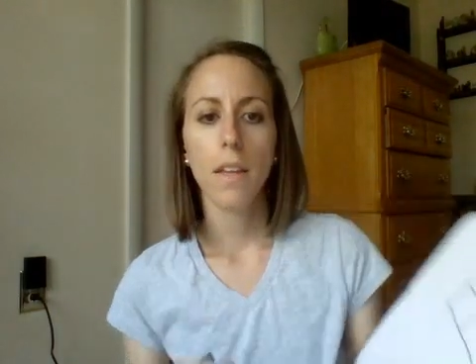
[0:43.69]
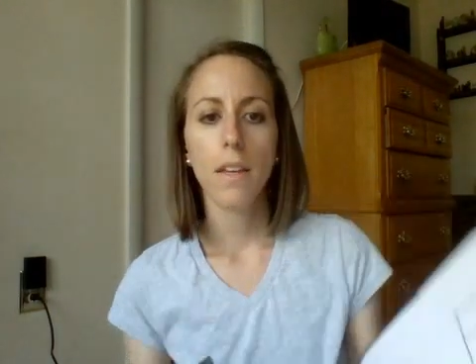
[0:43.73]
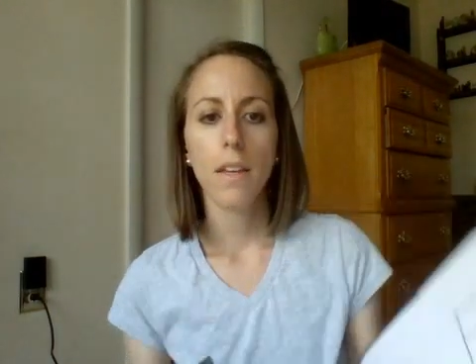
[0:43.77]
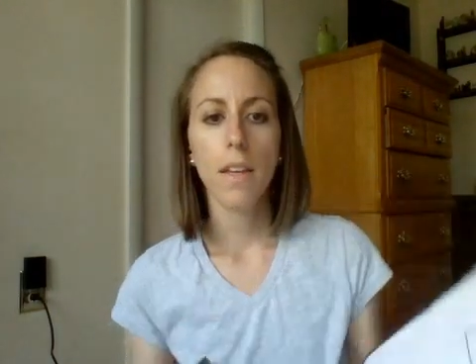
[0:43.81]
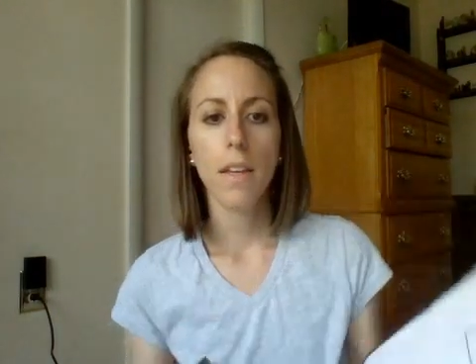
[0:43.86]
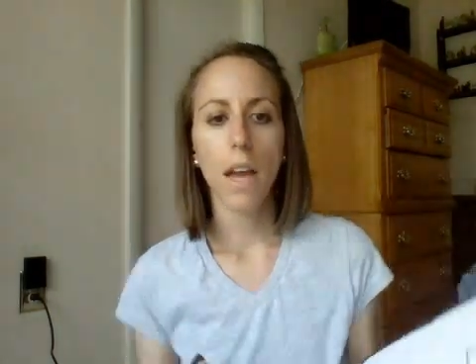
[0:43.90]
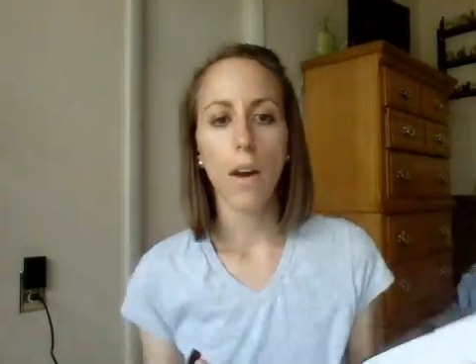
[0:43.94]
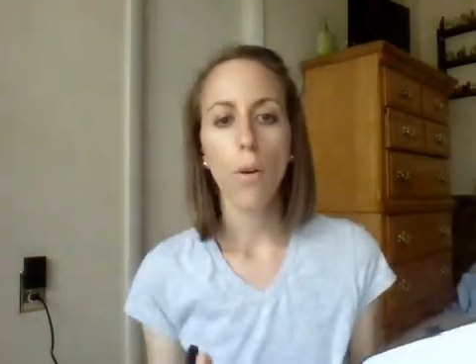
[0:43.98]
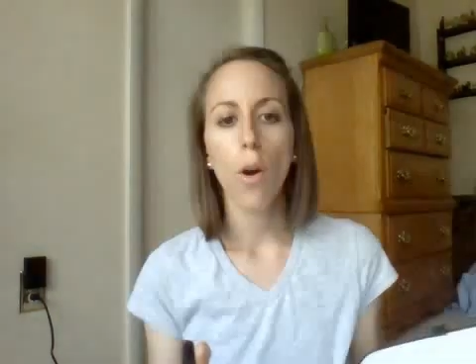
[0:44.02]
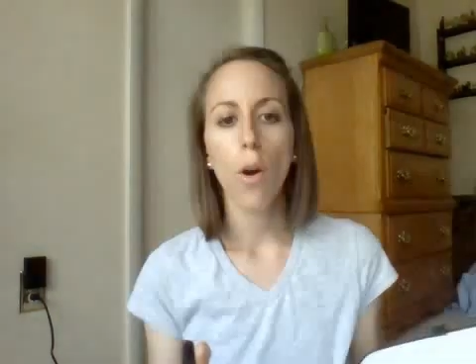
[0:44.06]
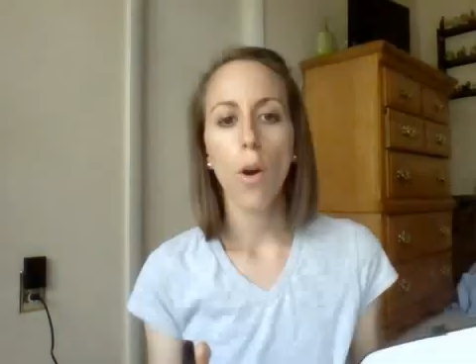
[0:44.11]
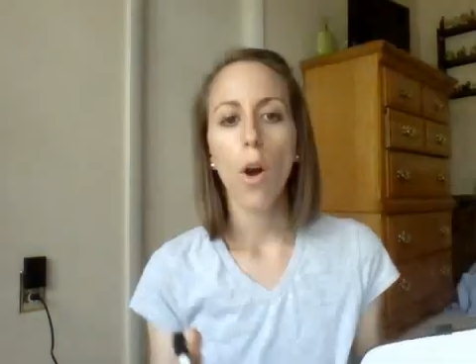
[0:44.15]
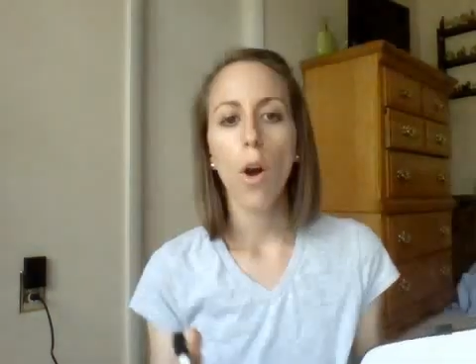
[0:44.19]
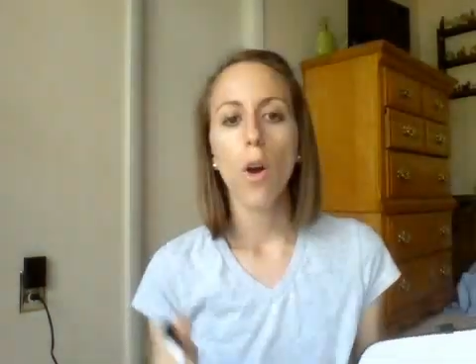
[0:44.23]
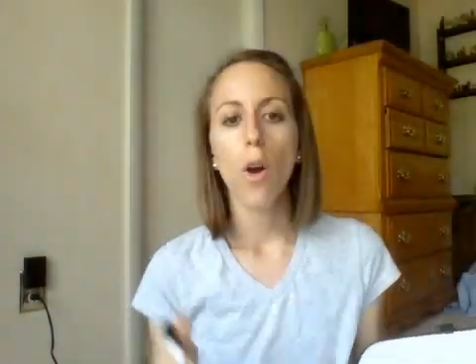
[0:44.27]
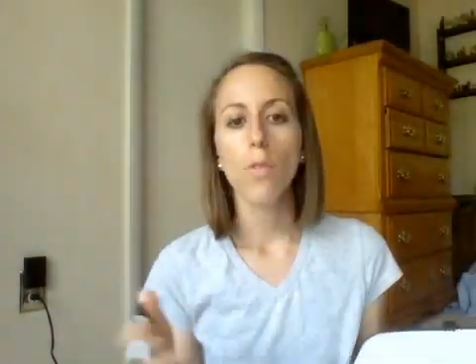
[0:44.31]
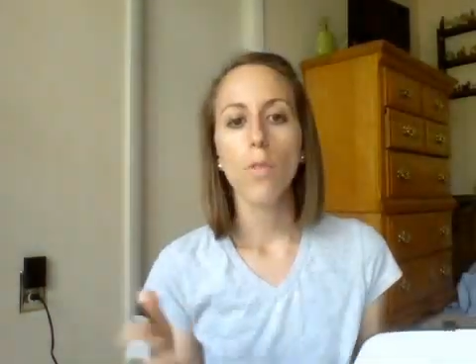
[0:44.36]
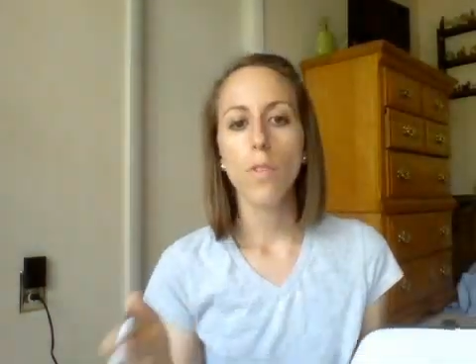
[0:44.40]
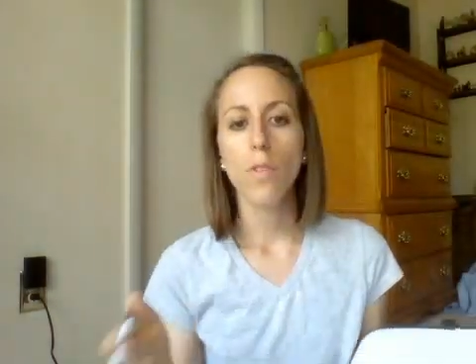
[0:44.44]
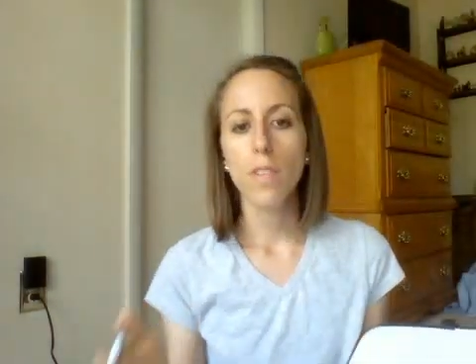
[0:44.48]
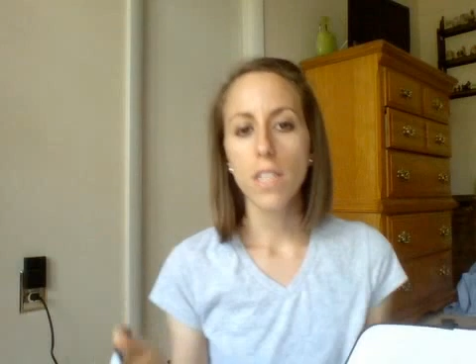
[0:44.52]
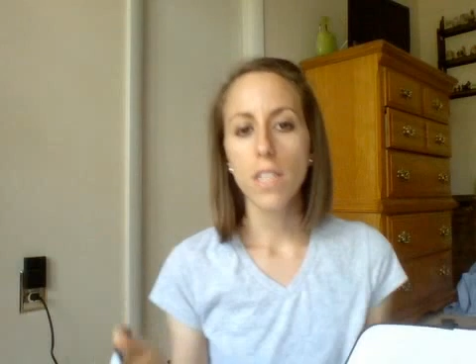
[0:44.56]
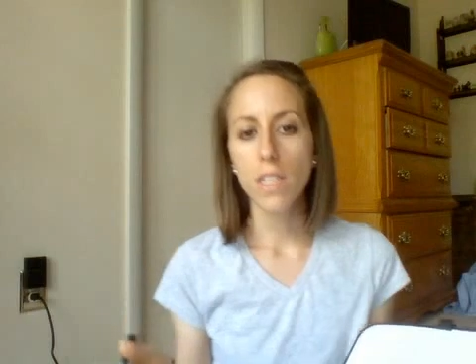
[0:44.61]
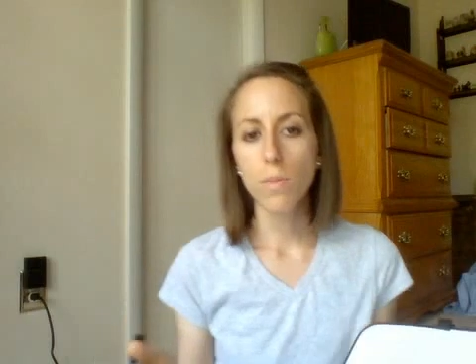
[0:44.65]
Now,
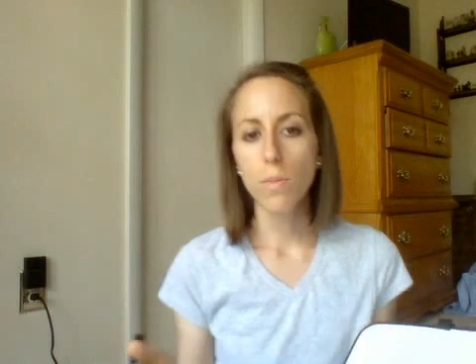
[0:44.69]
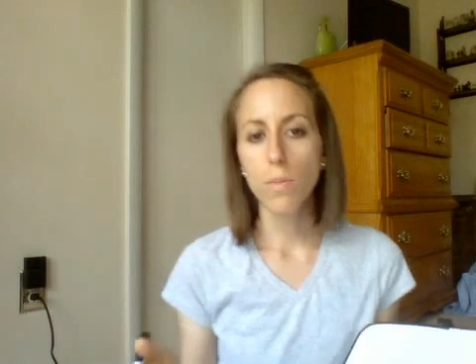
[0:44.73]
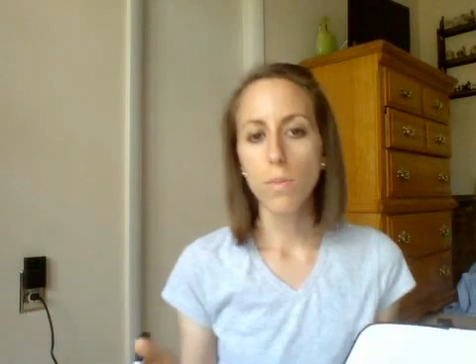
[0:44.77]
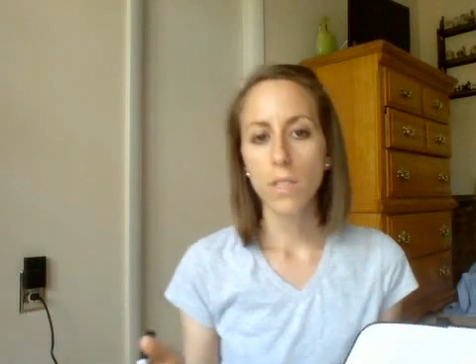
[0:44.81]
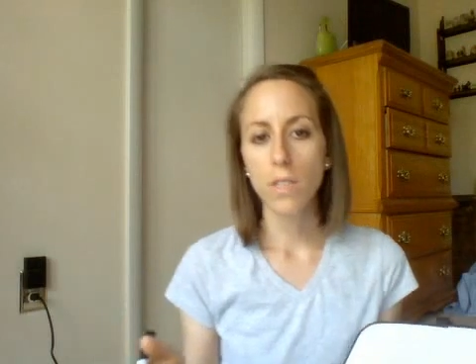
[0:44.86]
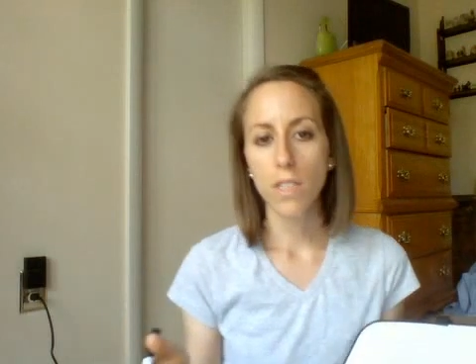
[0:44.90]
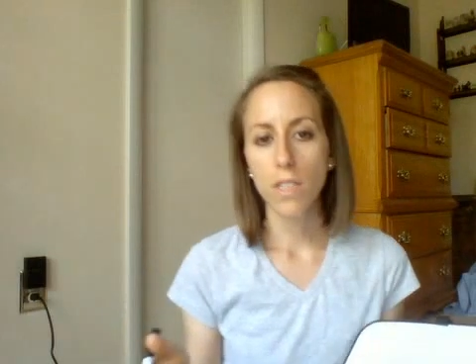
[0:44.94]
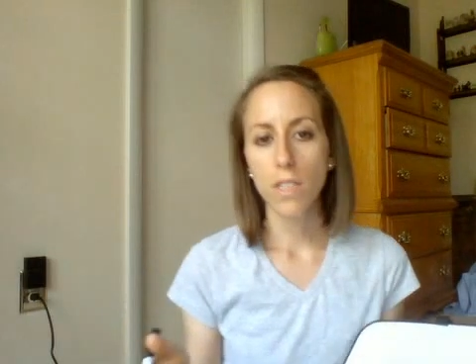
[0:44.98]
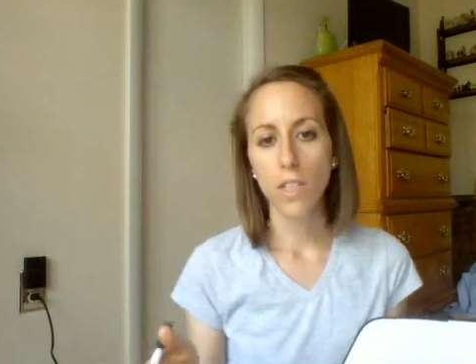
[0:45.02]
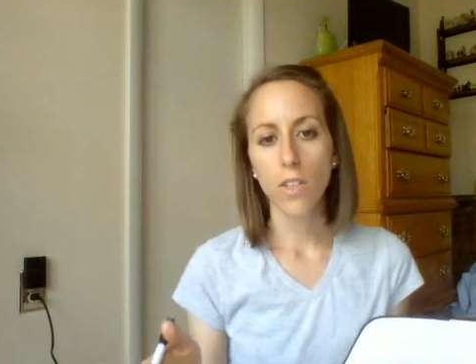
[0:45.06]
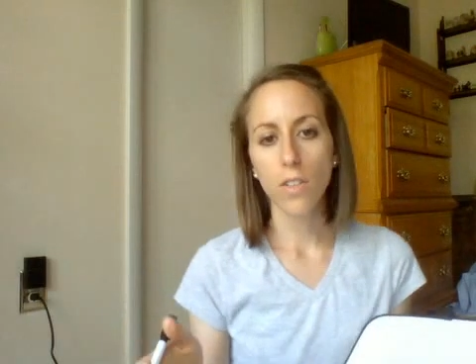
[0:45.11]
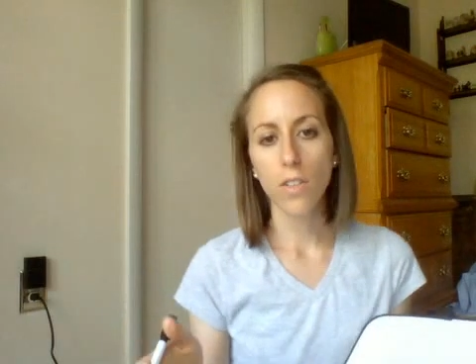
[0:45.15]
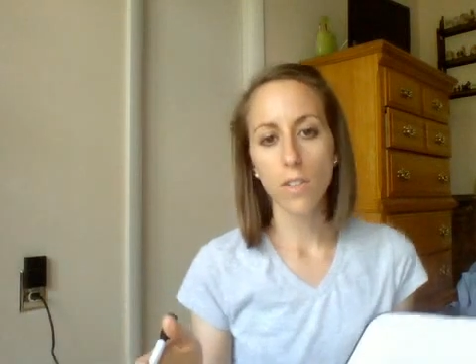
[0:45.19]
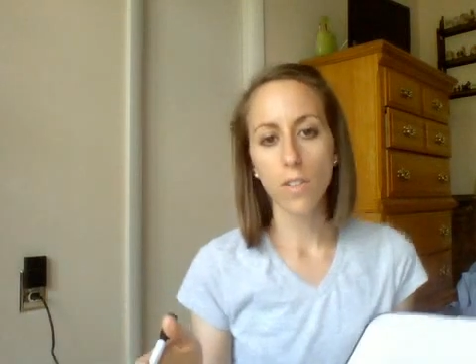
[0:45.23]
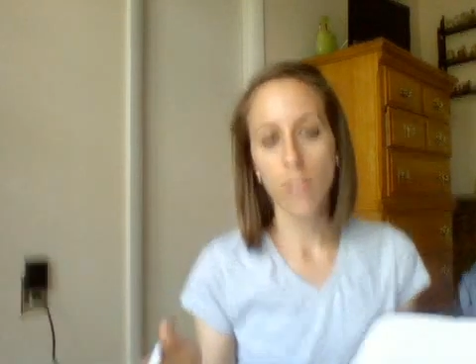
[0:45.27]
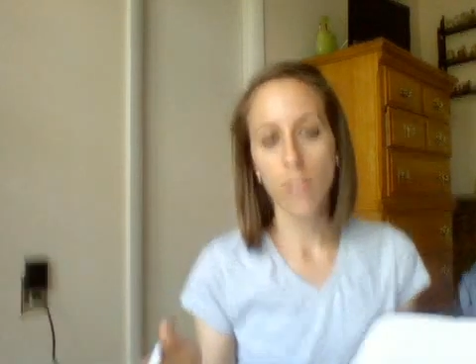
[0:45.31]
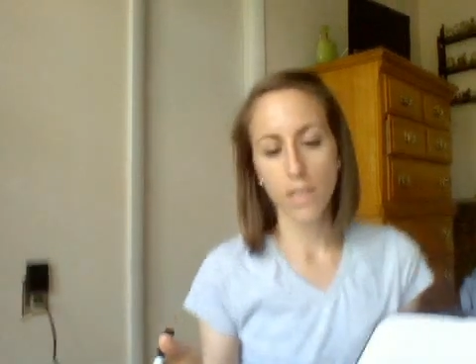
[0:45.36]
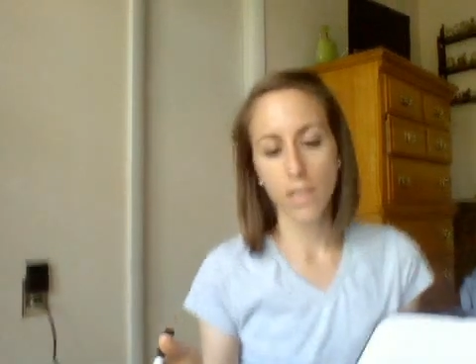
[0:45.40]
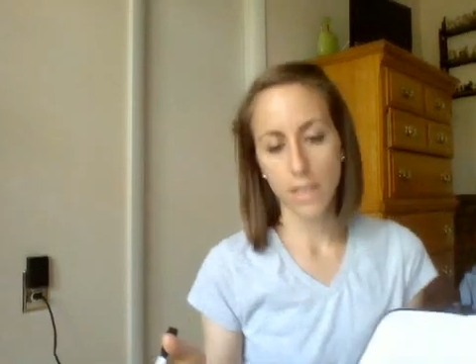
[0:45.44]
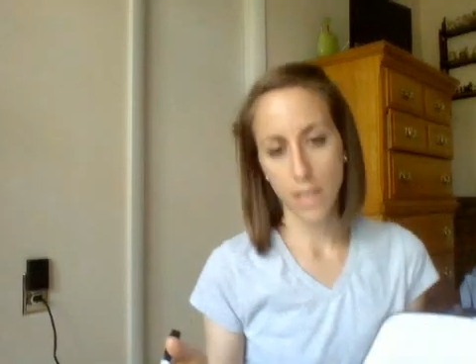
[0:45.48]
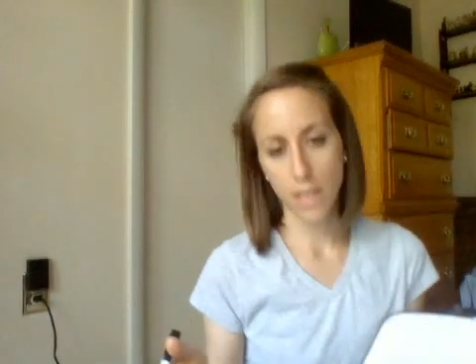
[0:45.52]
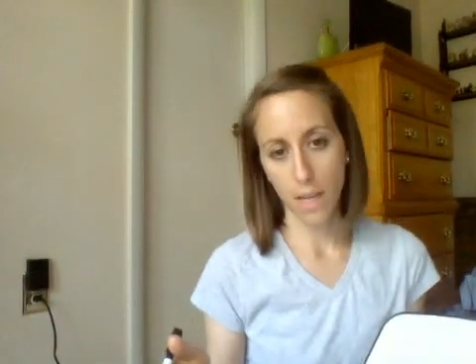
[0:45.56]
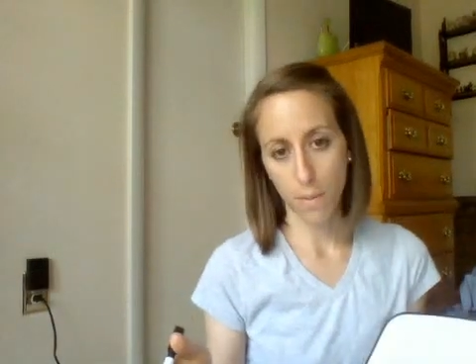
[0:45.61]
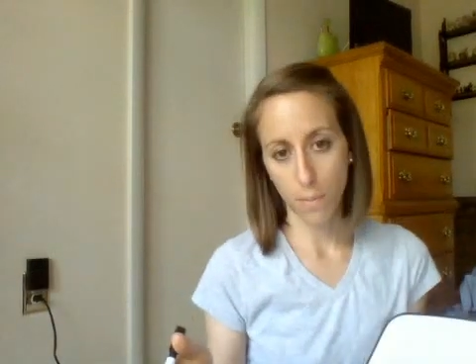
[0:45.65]
for this particular
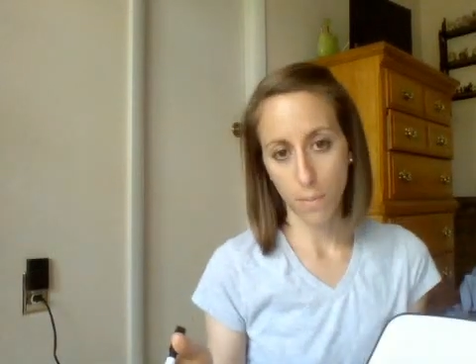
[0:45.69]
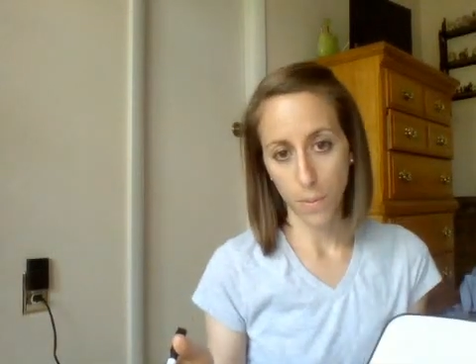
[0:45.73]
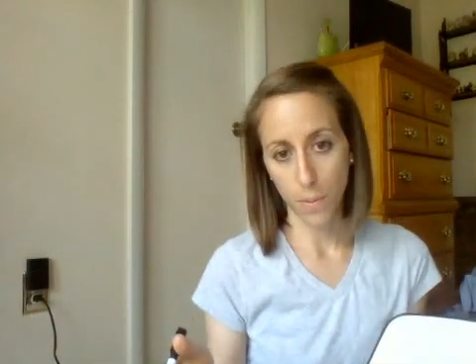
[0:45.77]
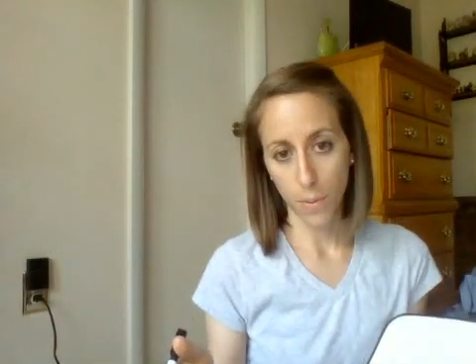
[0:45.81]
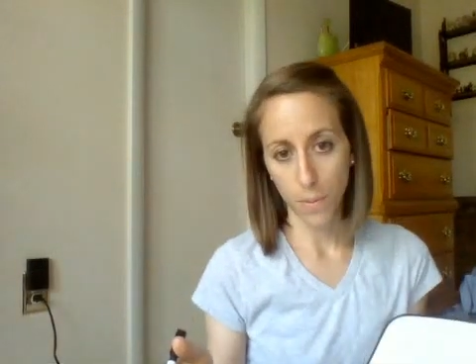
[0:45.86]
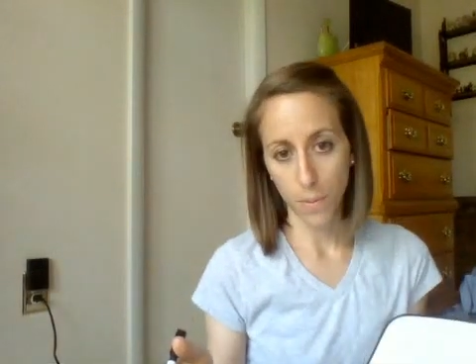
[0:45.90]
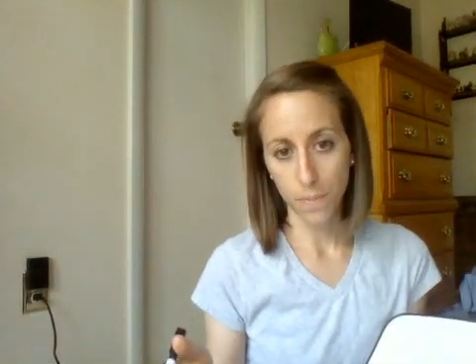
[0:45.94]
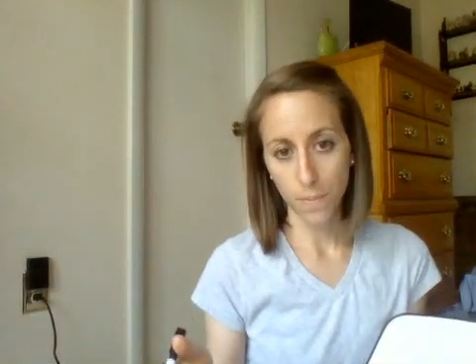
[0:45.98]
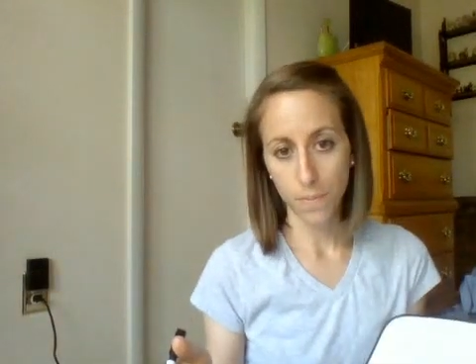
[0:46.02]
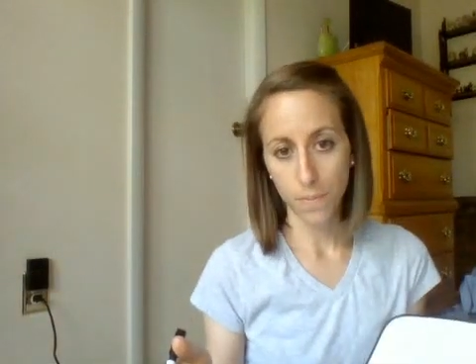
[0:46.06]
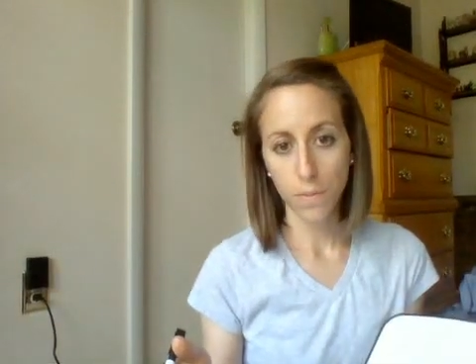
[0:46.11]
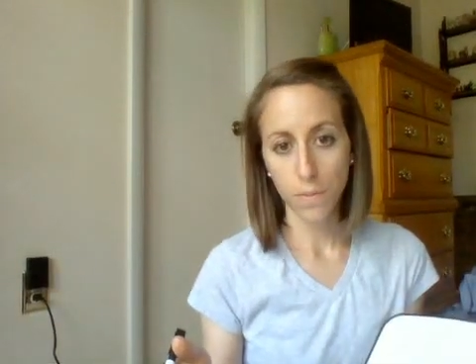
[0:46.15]
example,